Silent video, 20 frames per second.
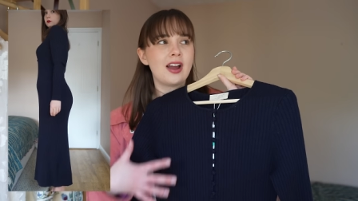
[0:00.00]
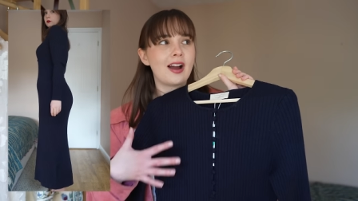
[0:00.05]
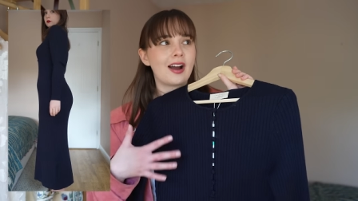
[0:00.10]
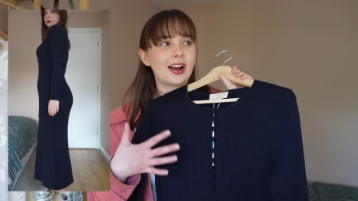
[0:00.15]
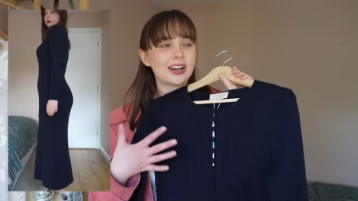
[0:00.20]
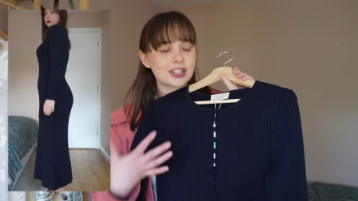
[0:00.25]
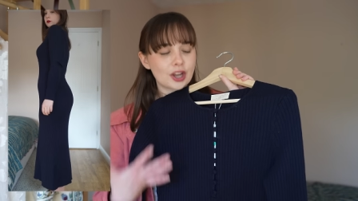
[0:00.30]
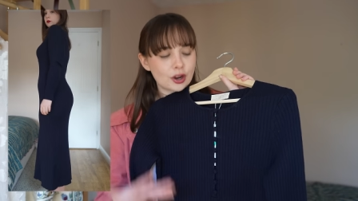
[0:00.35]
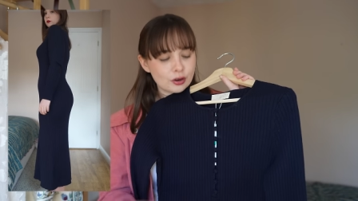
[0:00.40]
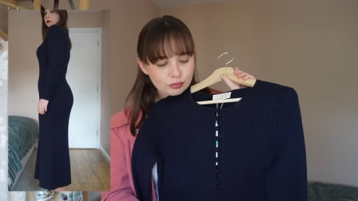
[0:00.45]
I
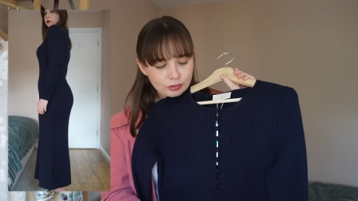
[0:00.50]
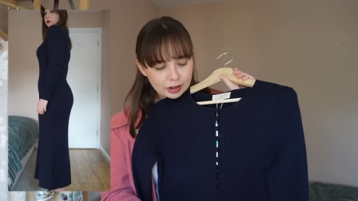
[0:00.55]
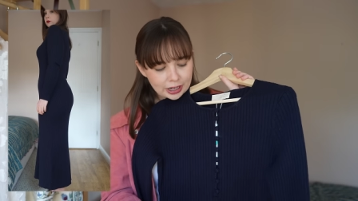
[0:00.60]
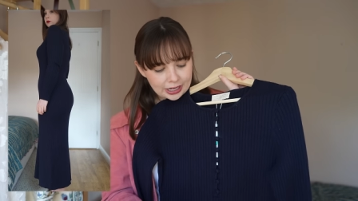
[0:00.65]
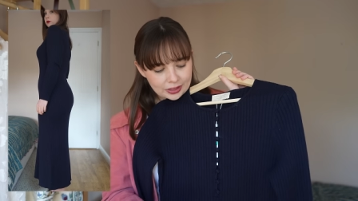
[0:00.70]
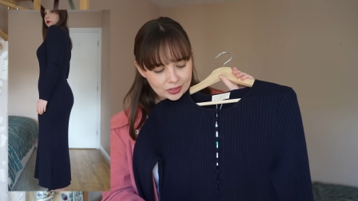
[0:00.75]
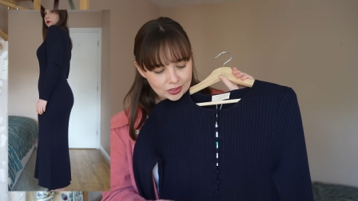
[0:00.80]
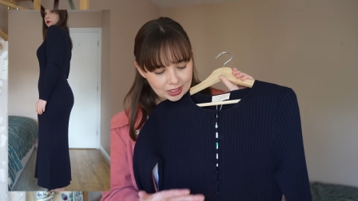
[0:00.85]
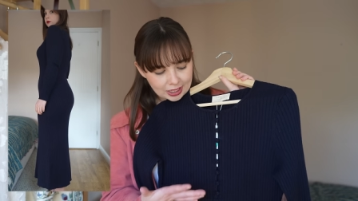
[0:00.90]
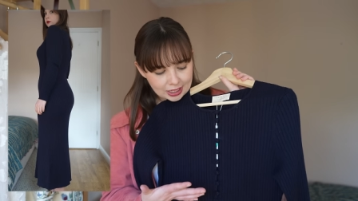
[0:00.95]
don't really
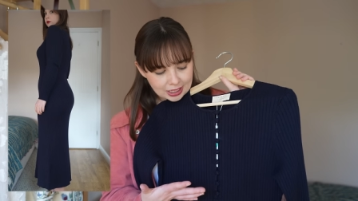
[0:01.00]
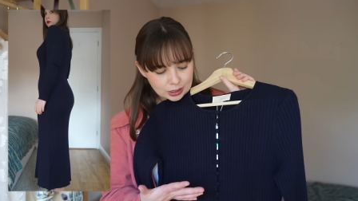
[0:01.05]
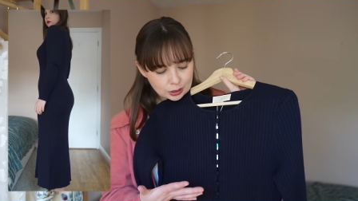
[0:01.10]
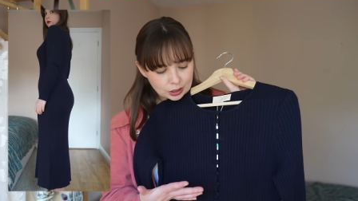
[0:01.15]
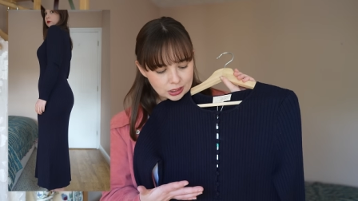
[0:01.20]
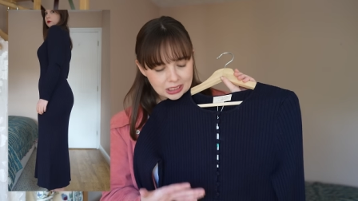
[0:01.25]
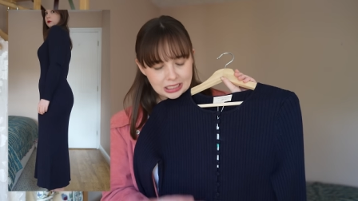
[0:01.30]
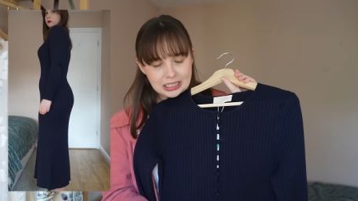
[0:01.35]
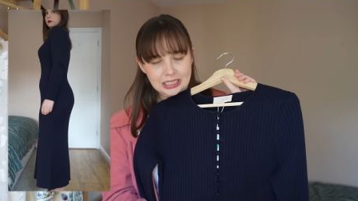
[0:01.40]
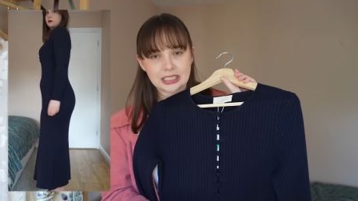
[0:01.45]
think it's
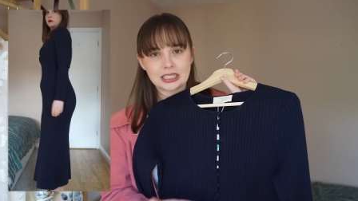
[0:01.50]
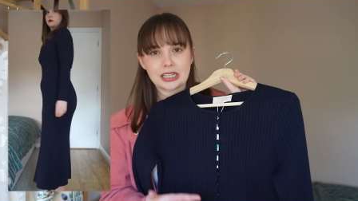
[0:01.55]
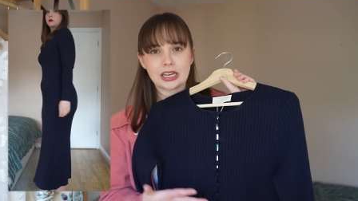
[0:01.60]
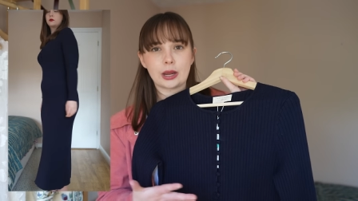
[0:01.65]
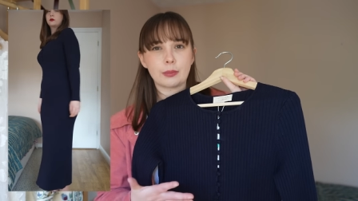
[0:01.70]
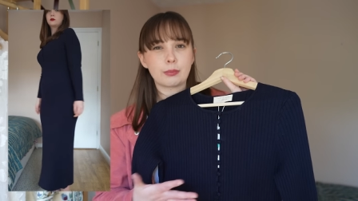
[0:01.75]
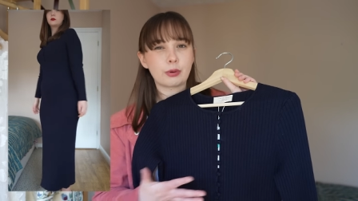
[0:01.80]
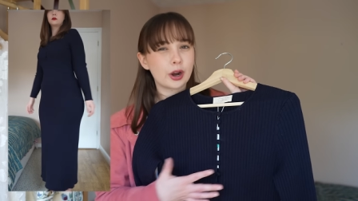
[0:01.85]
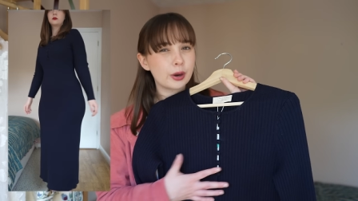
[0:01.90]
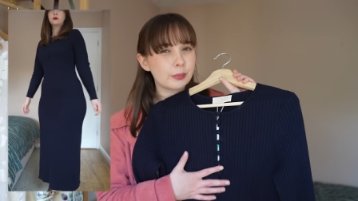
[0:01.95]
seasonally
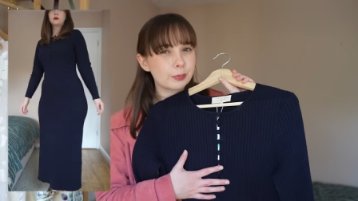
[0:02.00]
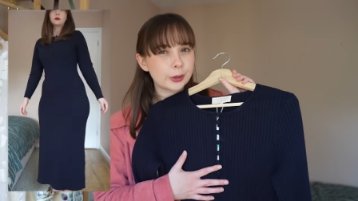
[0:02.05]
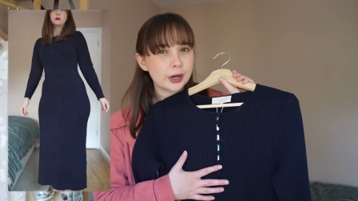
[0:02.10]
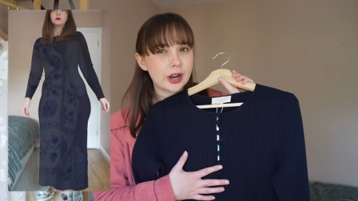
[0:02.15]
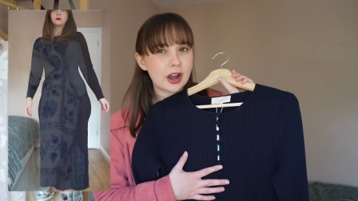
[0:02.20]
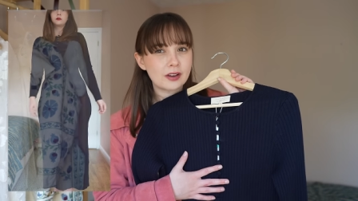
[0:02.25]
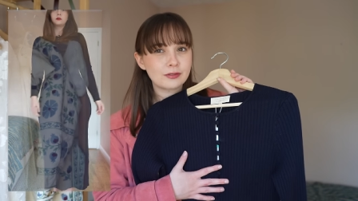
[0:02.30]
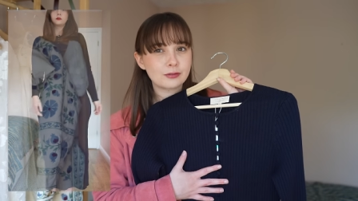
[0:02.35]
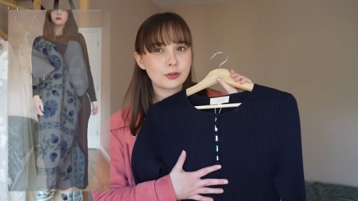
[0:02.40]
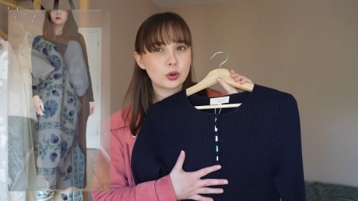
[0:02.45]
appropriate,
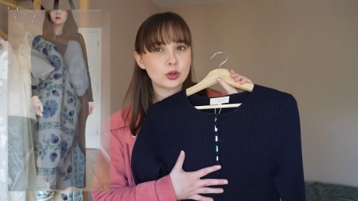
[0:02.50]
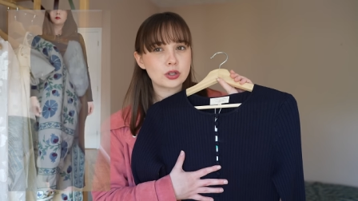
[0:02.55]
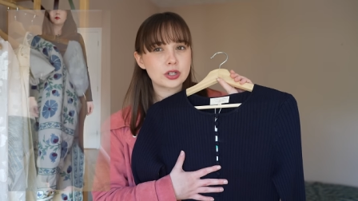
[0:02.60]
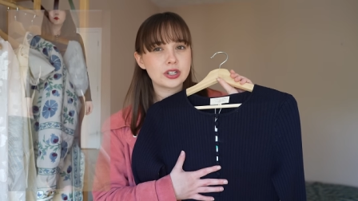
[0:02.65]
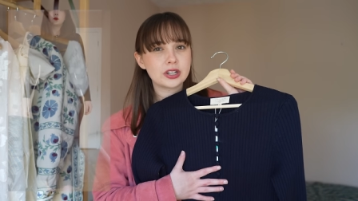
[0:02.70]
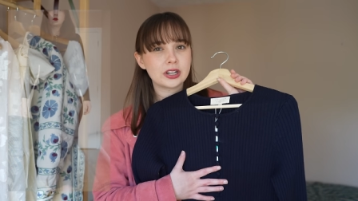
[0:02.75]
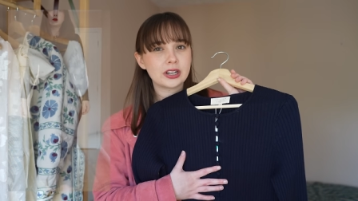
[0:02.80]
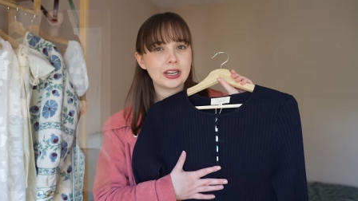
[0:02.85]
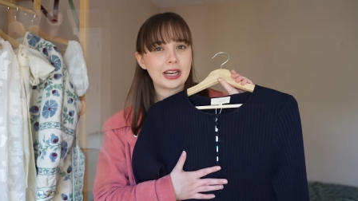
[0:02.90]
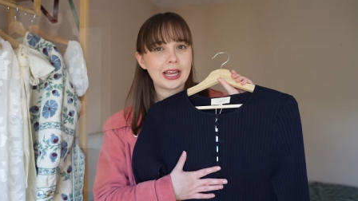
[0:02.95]

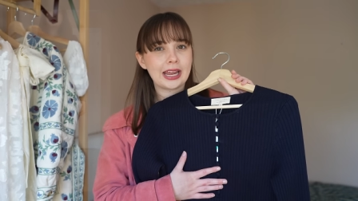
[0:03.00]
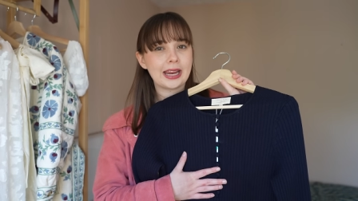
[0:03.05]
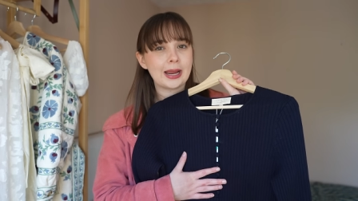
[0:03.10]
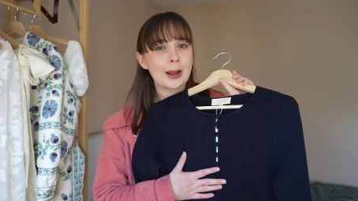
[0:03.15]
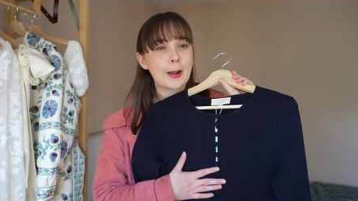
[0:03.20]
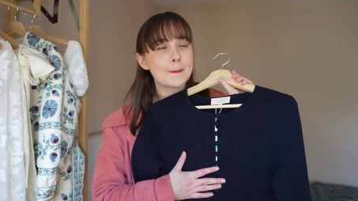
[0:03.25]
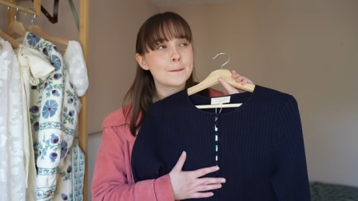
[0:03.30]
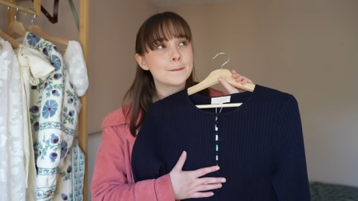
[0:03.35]
unfortunately.